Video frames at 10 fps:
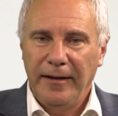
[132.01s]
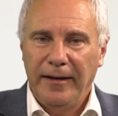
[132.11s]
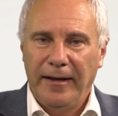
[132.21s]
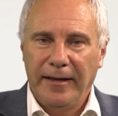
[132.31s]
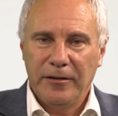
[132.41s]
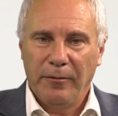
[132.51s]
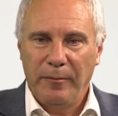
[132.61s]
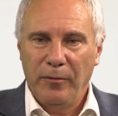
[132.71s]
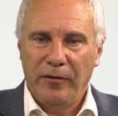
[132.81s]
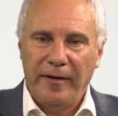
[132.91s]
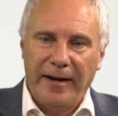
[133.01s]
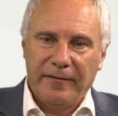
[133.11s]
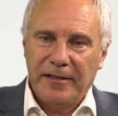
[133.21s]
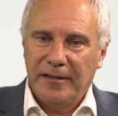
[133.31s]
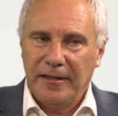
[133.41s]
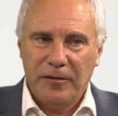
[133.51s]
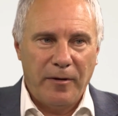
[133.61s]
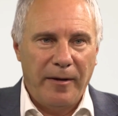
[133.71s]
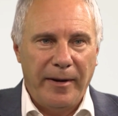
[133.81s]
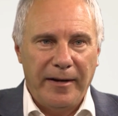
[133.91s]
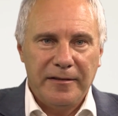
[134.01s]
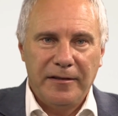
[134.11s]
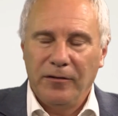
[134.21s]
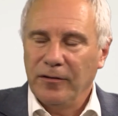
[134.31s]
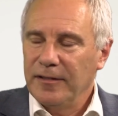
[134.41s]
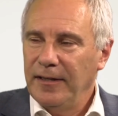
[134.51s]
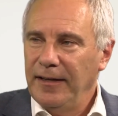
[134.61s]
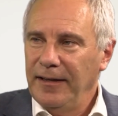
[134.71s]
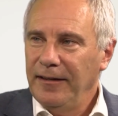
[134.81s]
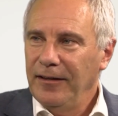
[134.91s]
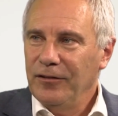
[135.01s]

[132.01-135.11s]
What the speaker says: Yep. And so we moved out of 60 square meters in North Sydney